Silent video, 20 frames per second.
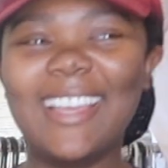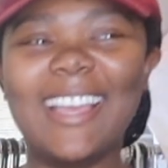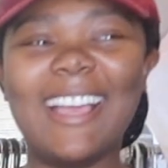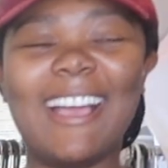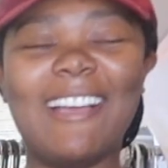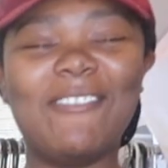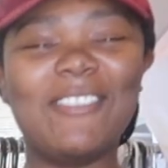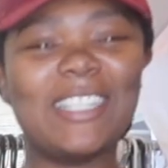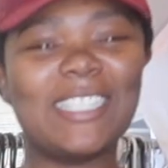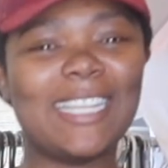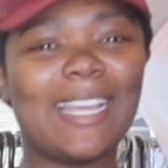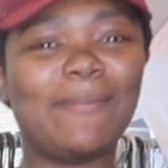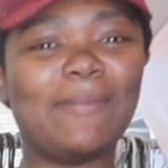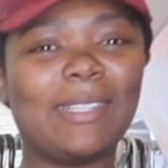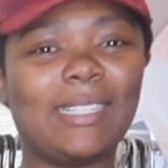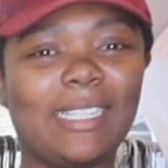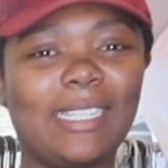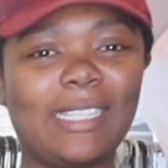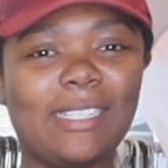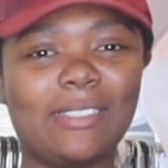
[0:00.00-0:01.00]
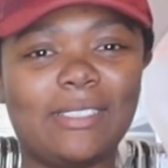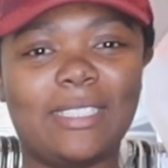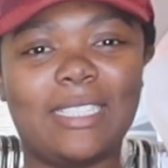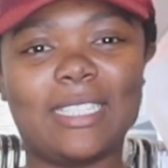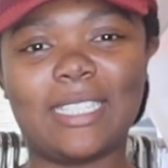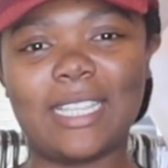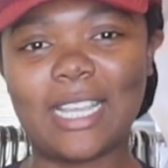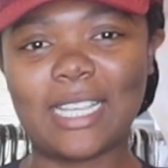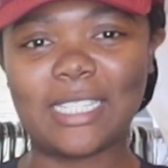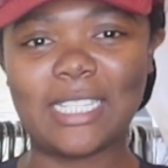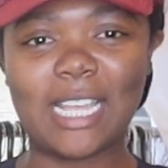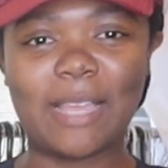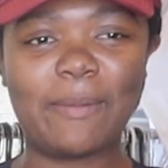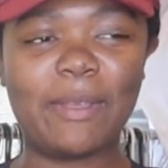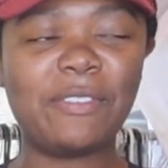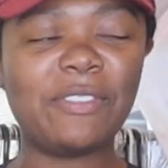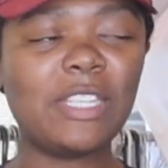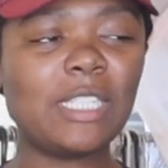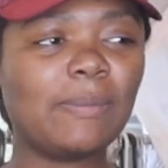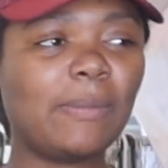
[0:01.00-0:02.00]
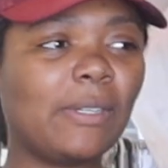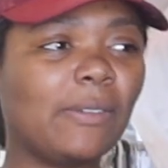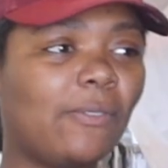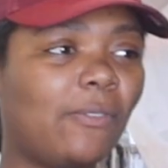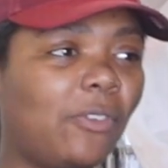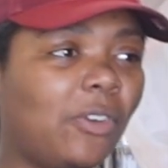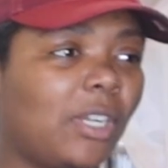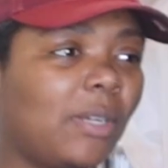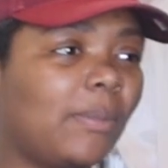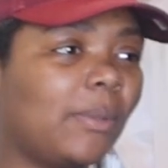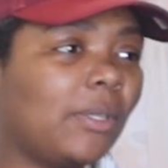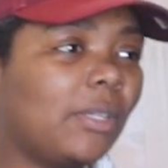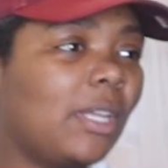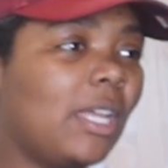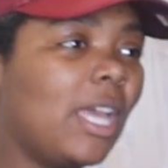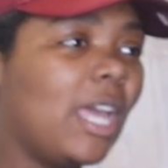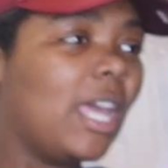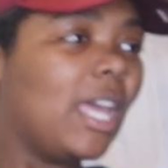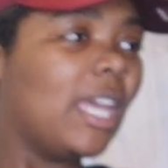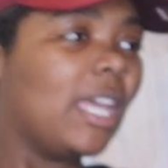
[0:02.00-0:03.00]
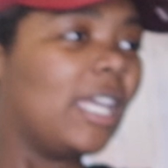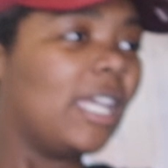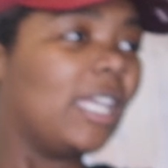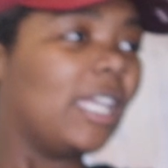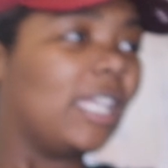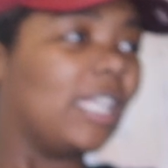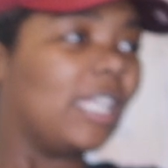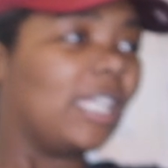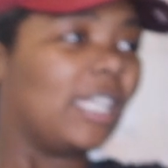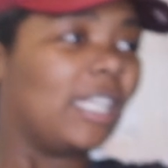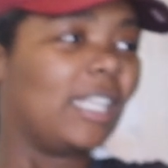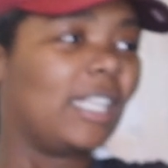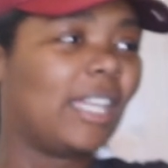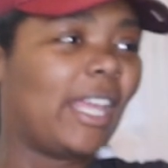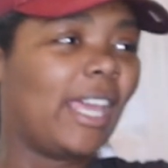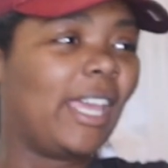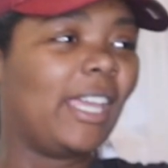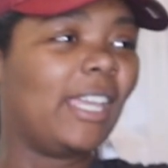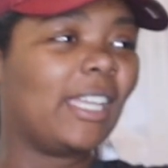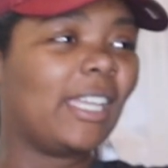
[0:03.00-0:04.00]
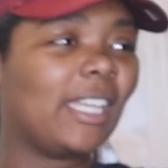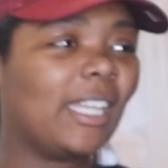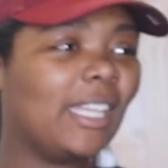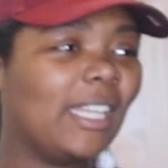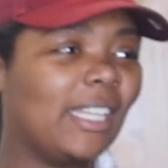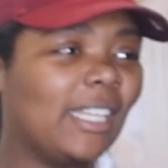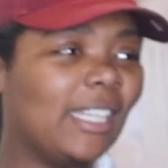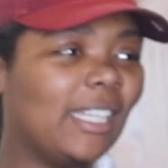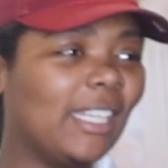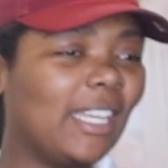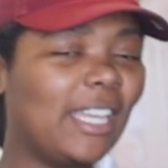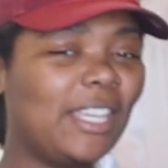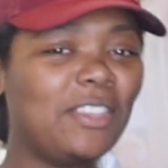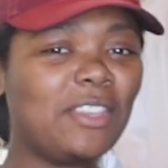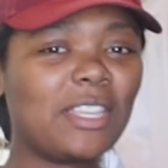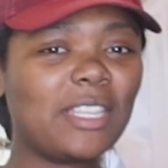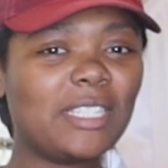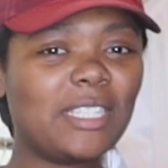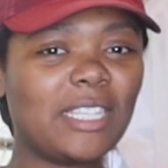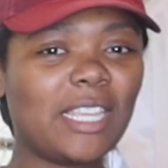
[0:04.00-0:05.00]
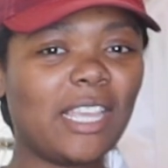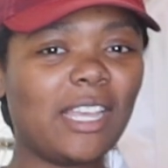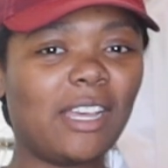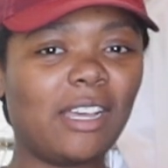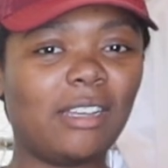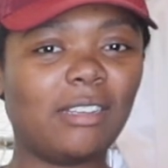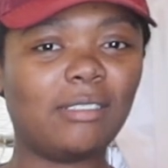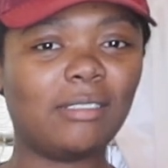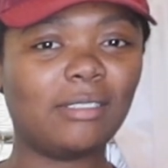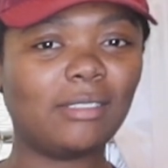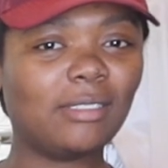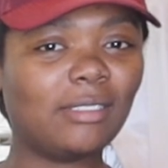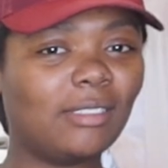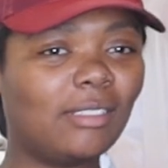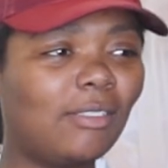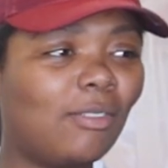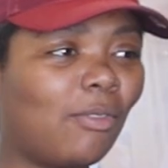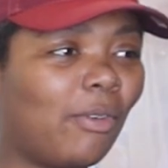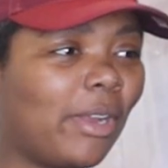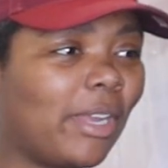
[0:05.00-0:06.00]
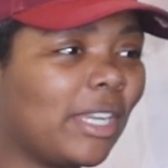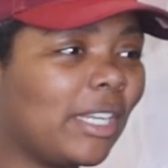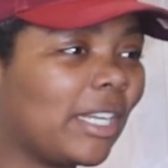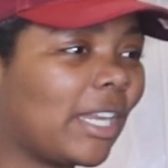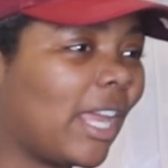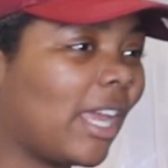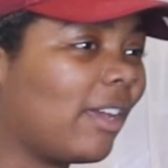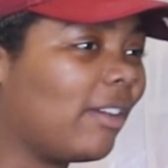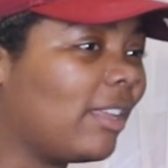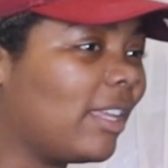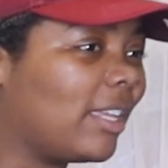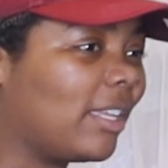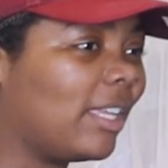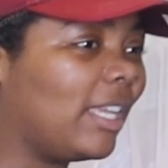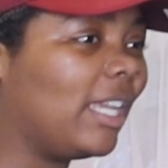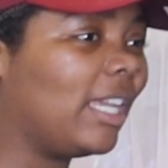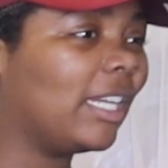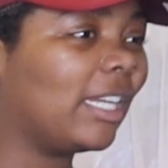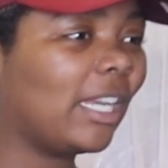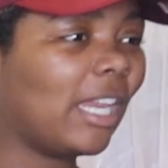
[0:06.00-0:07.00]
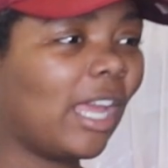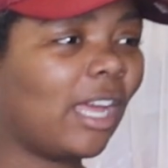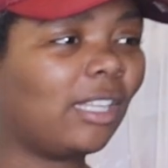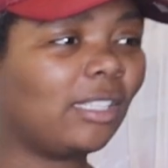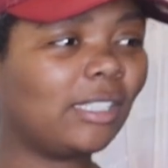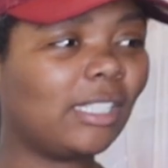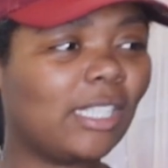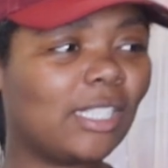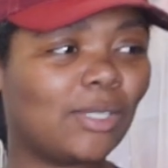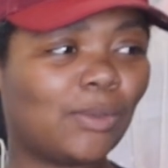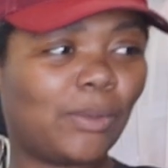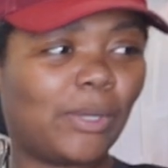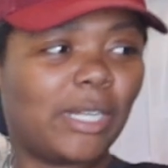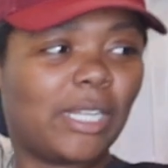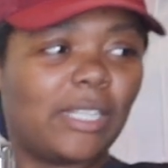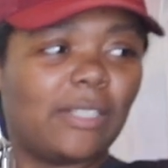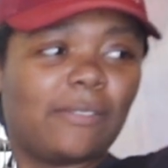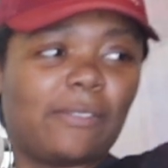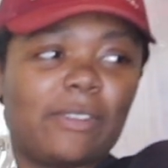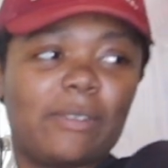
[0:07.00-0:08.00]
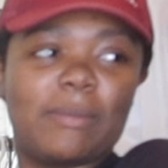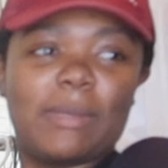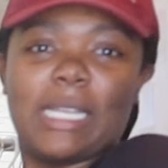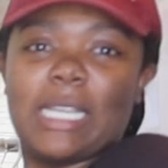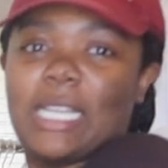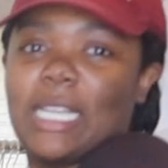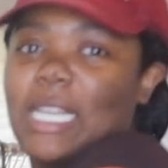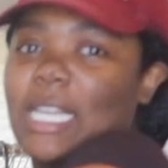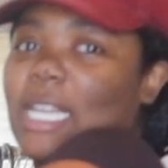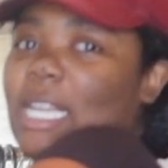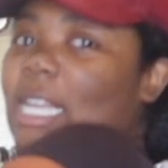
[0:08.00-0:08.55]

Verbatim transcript: I've been shopping lately on TikTok shop. Everything's been affordable. Like, and you can tell working out and eating healthy is working for me.